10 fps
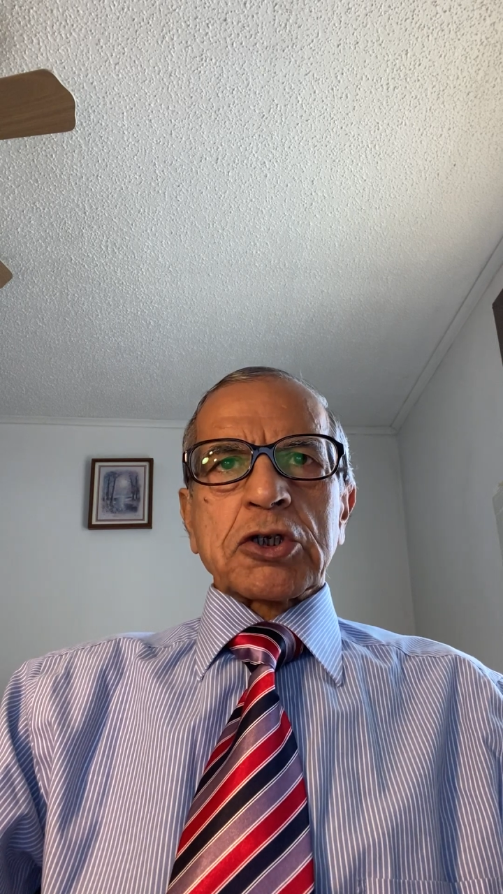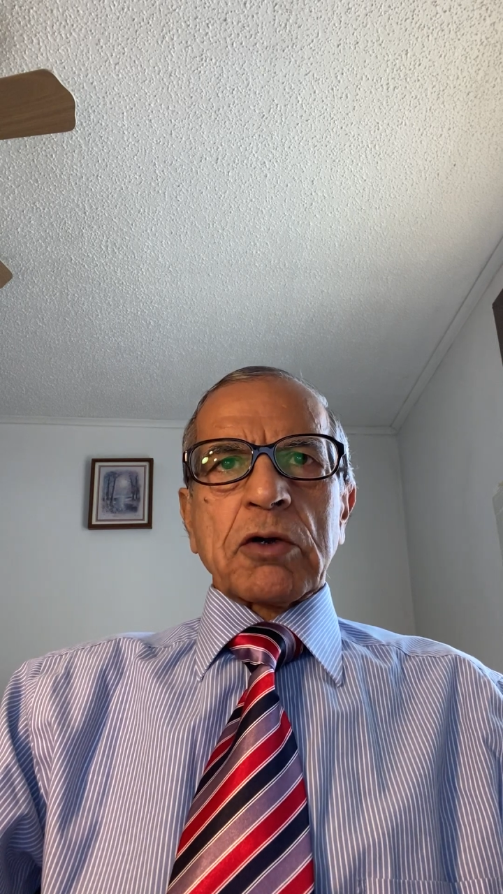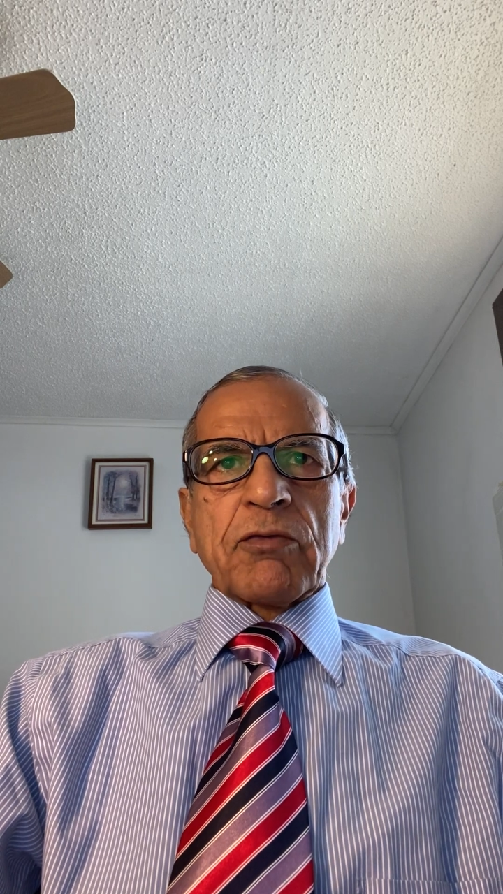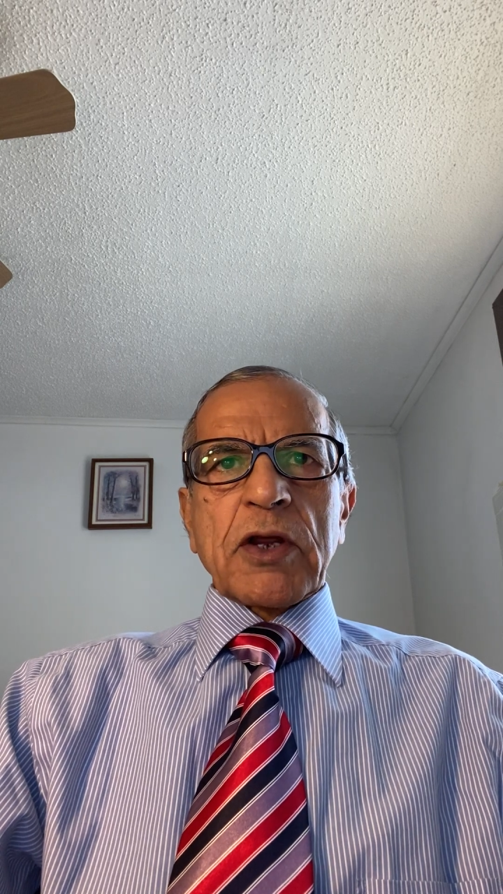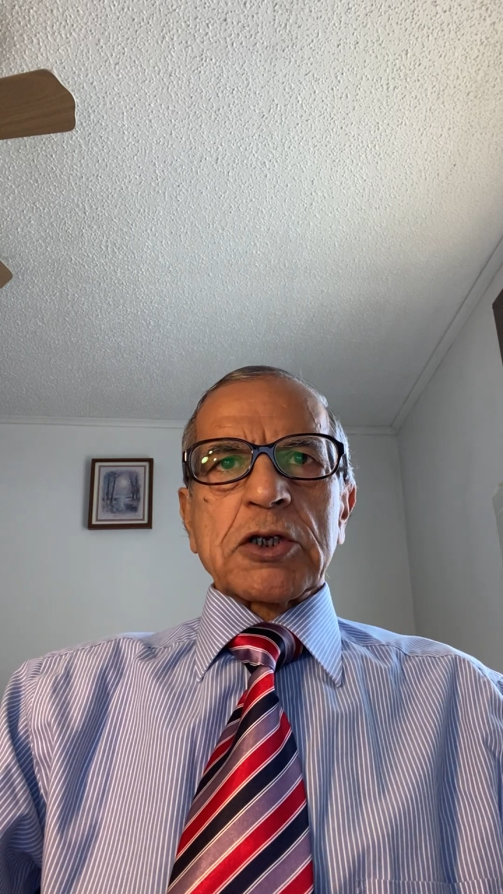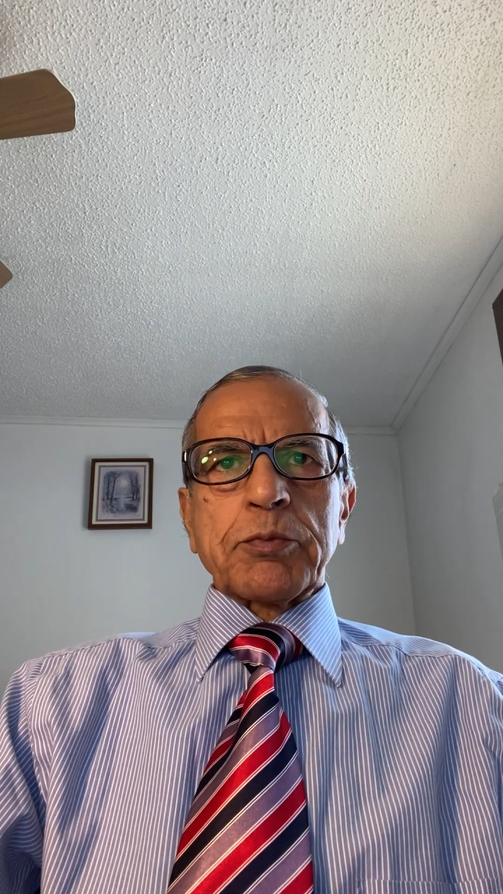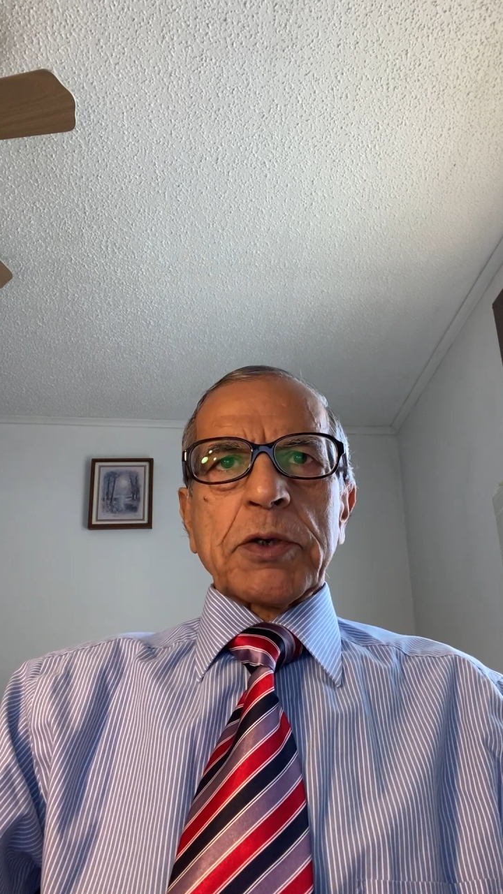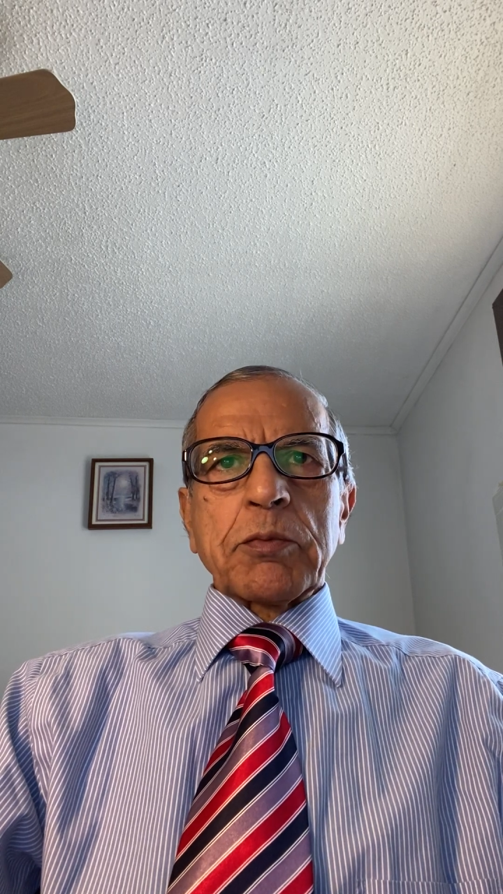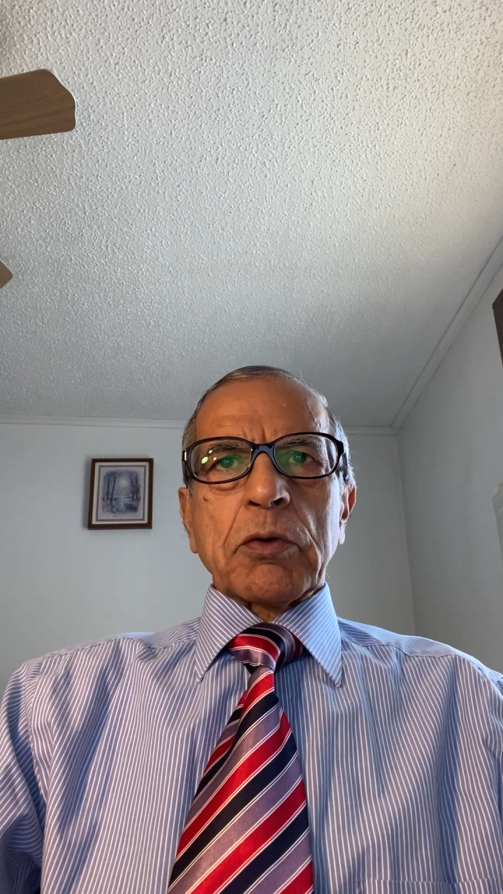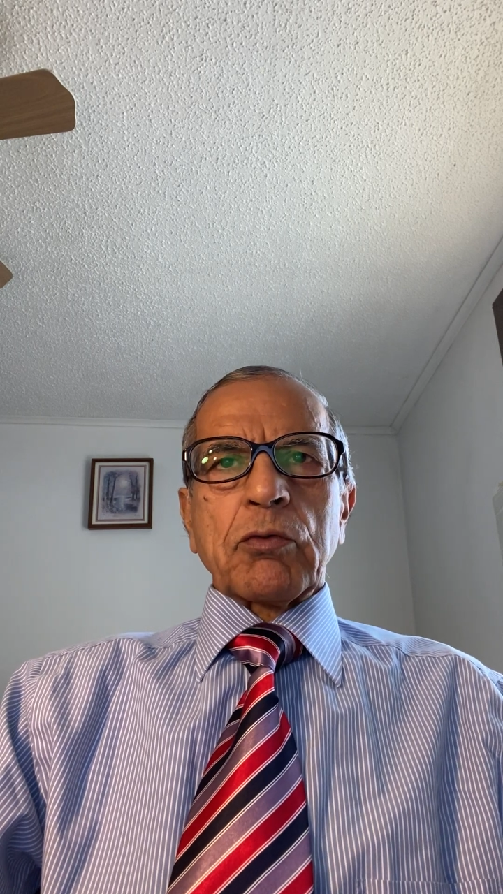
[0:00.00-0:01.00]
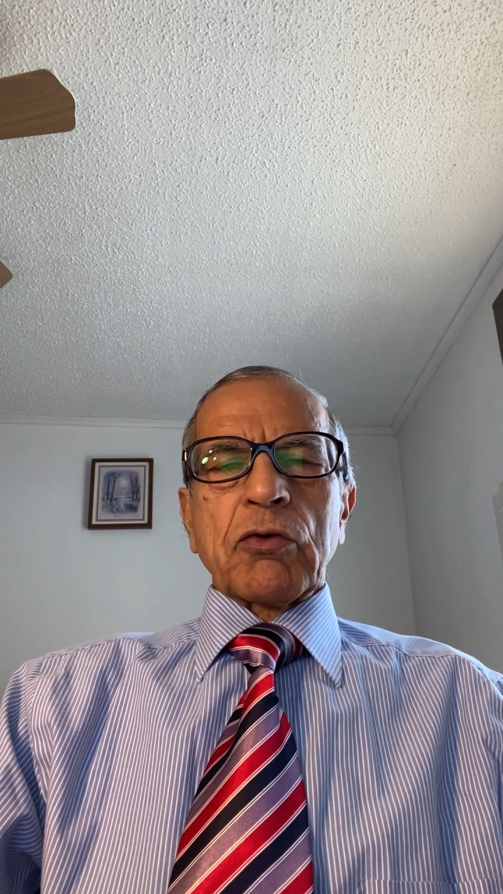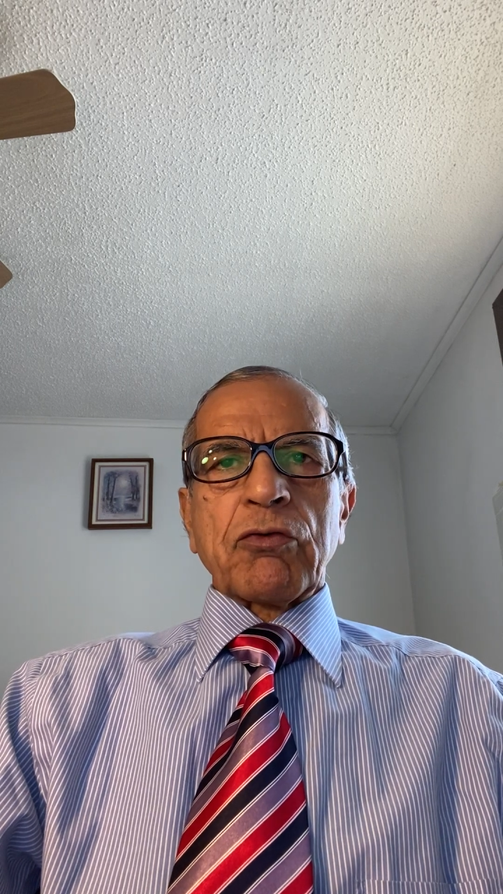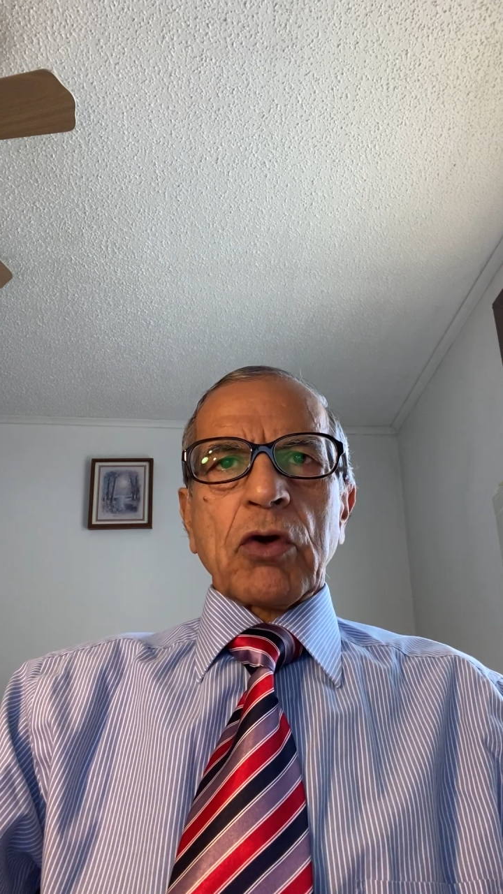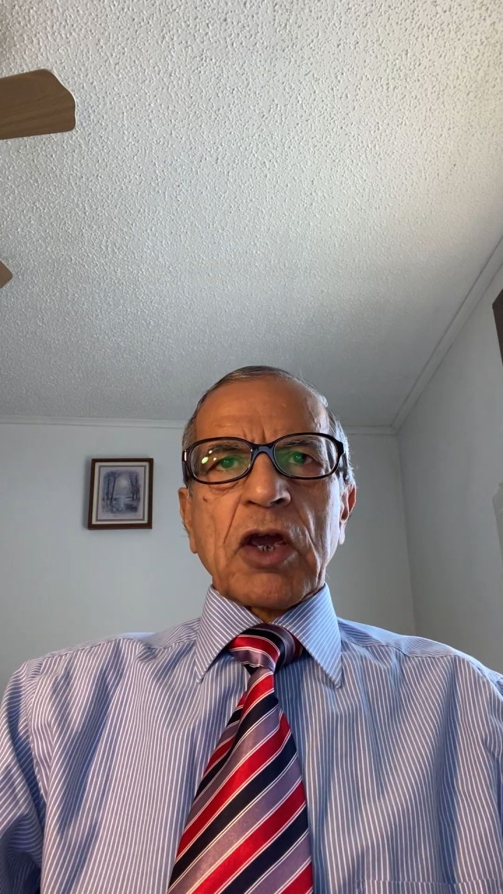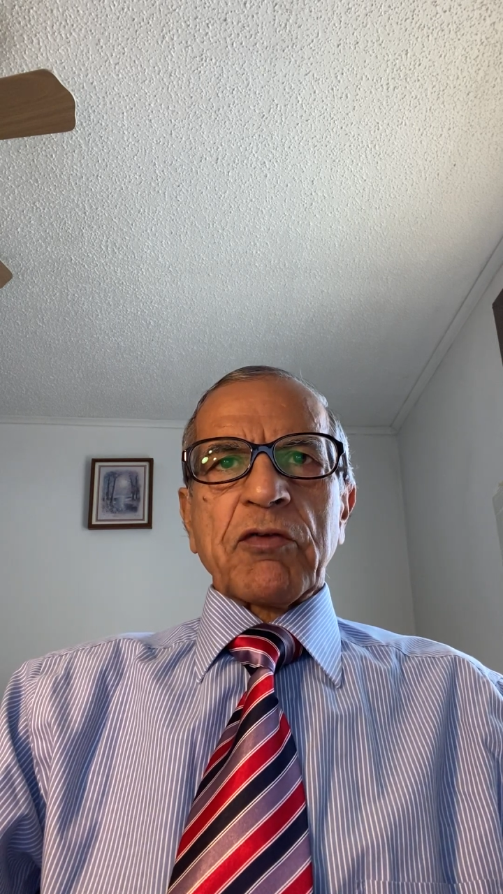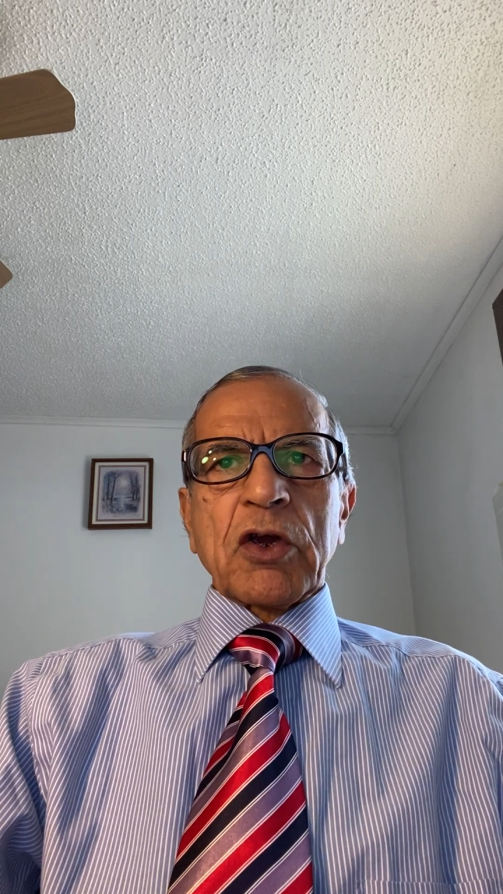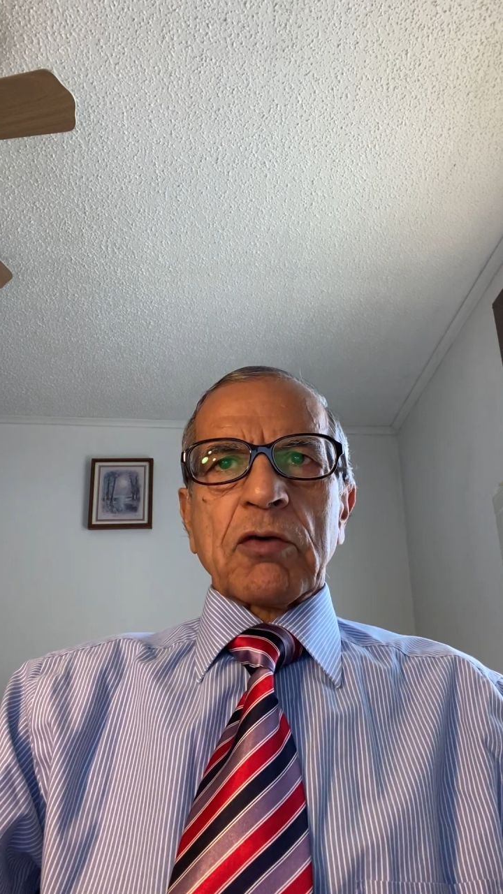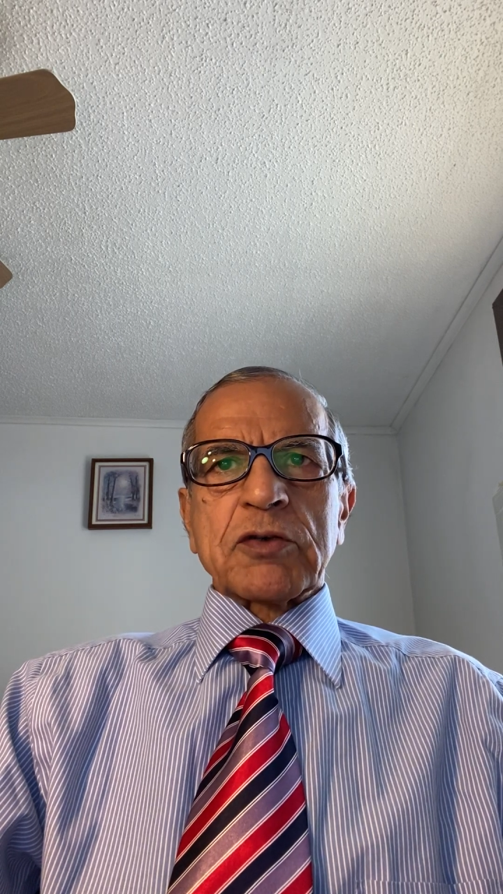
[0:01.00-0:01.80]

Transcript: and French people were forgiving of